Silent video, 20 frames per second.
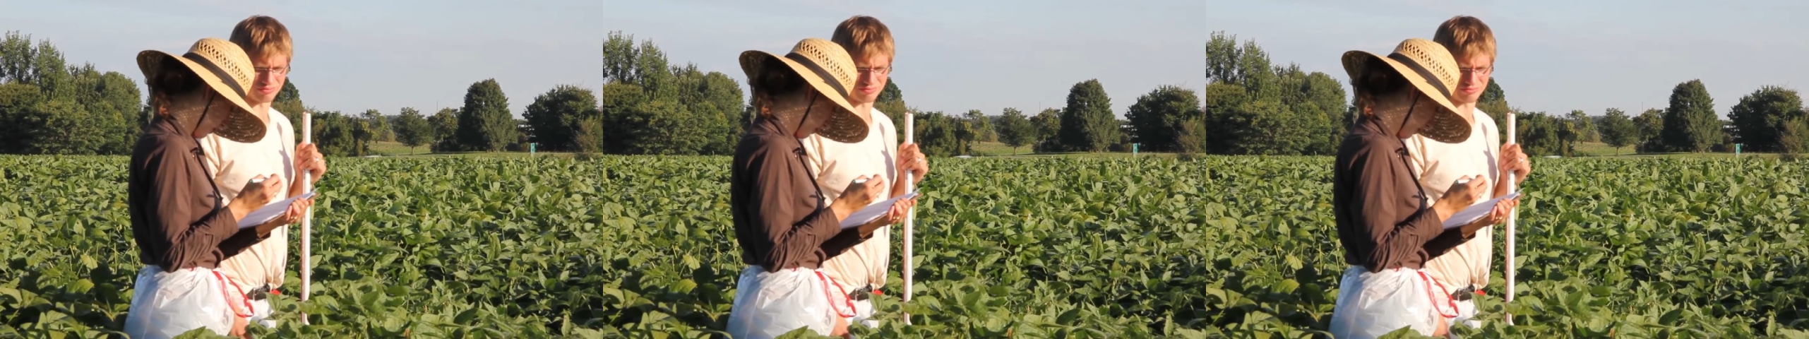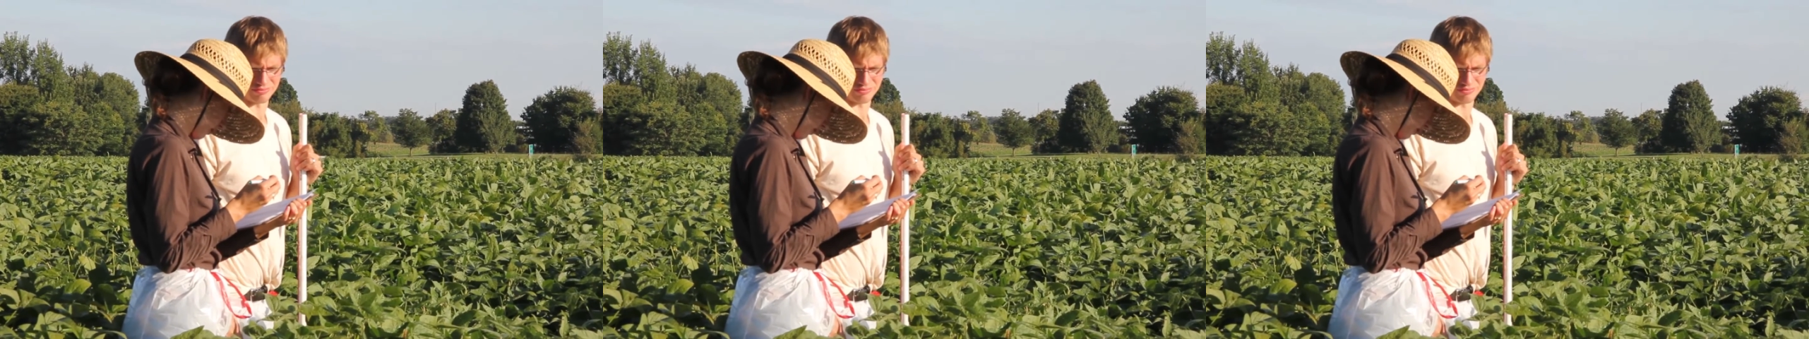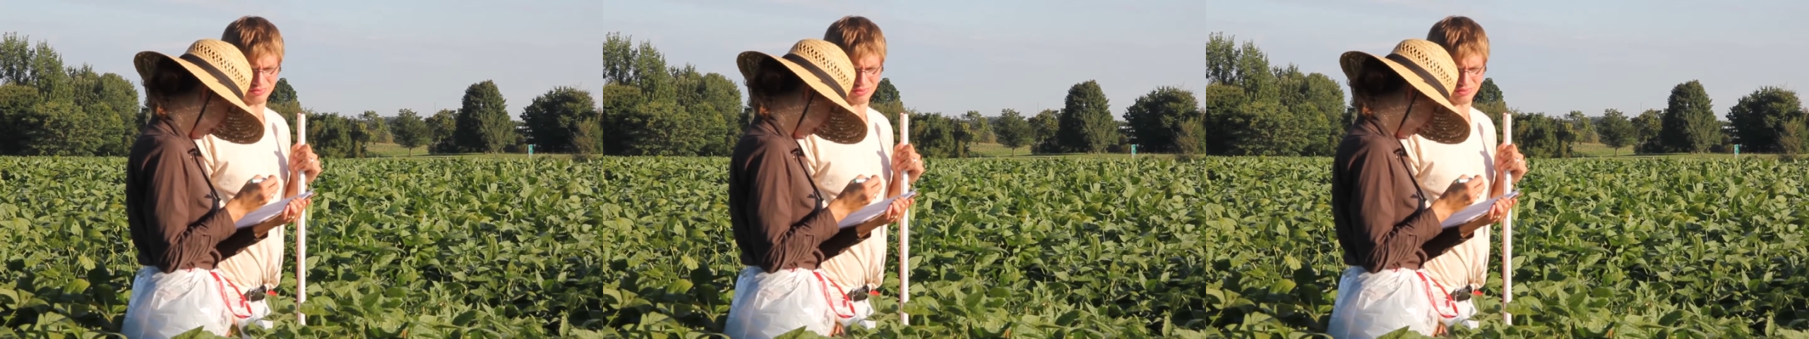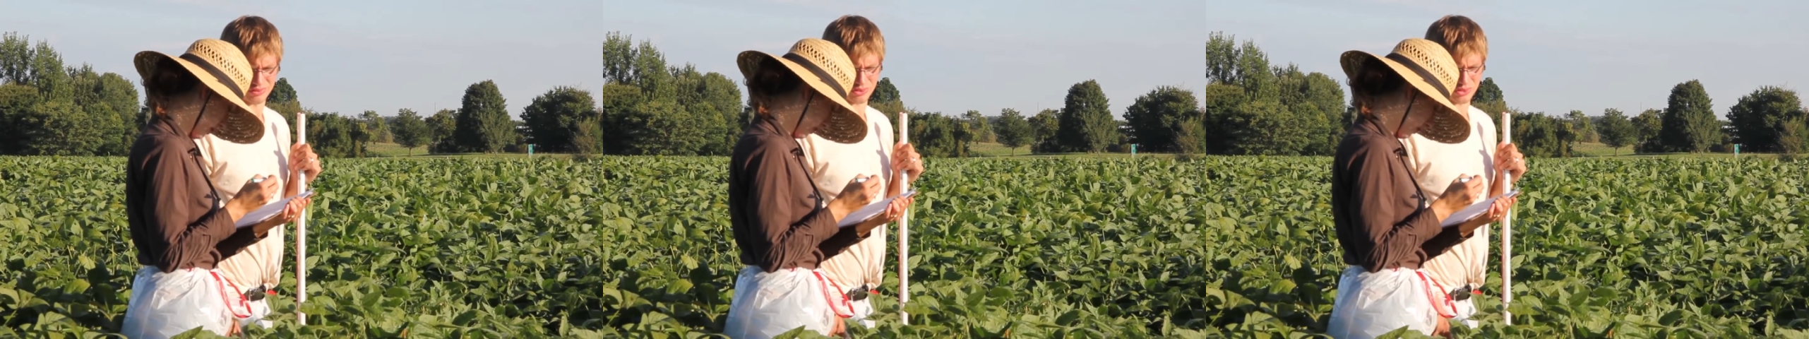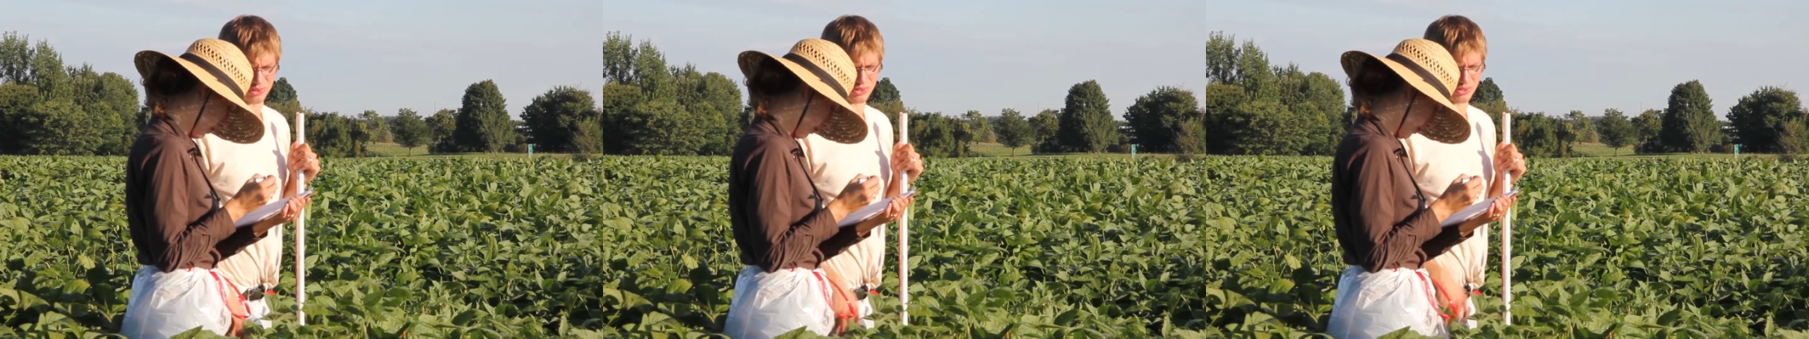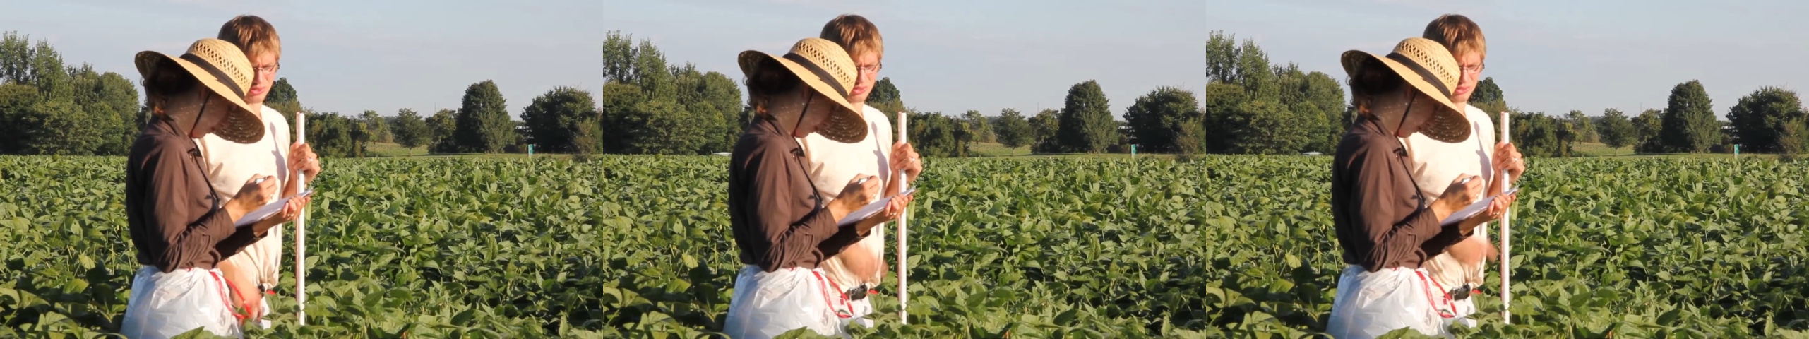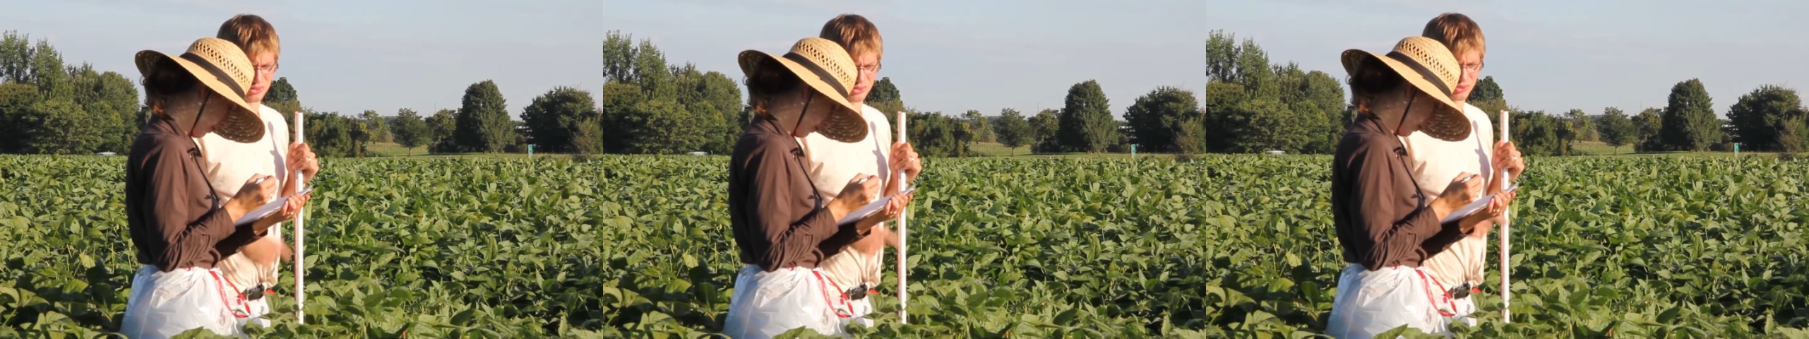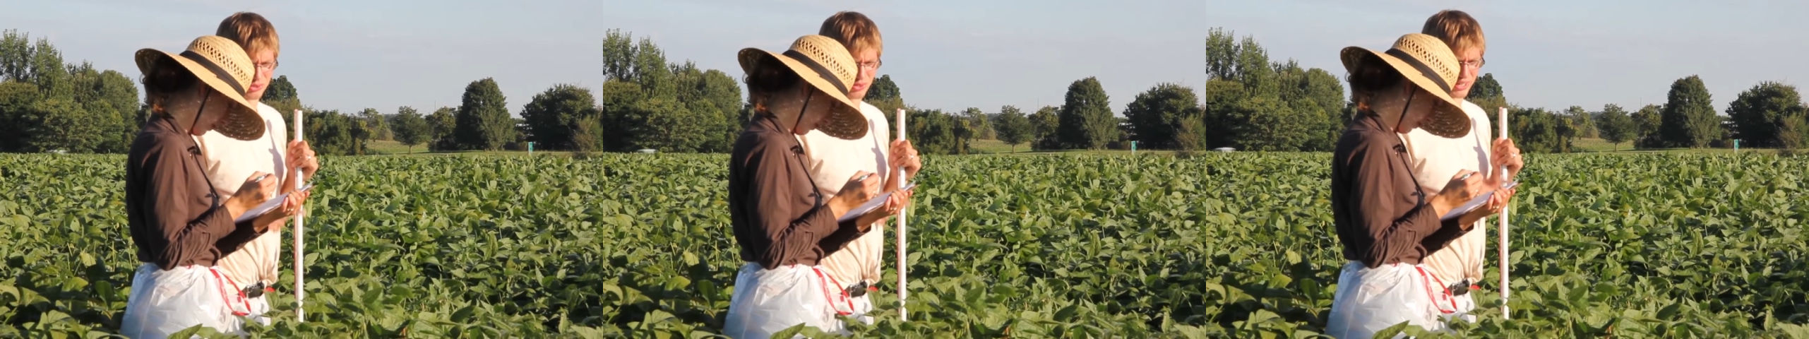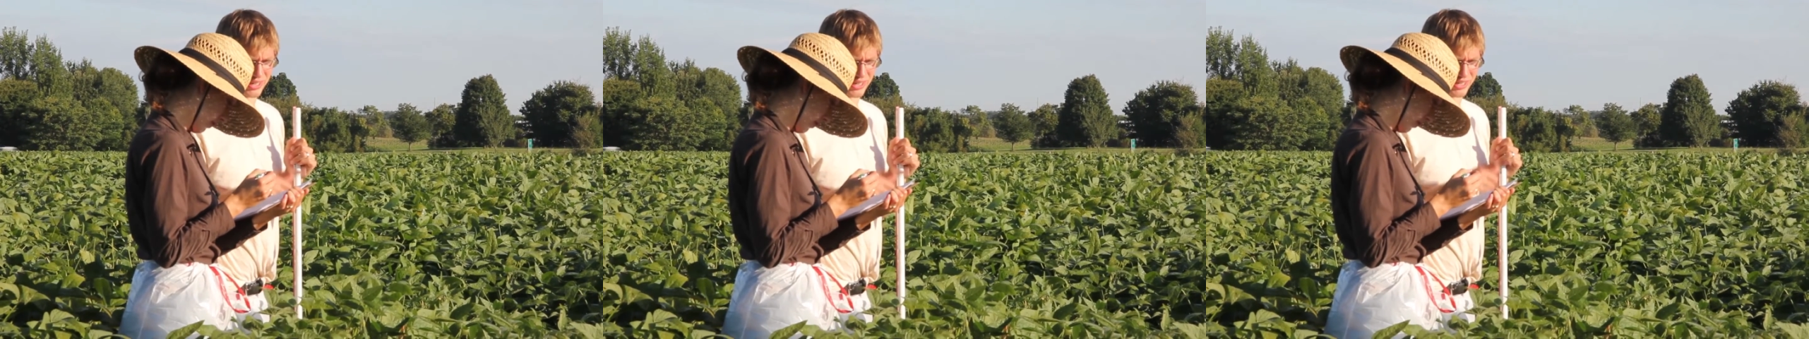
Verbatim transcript: rot severity,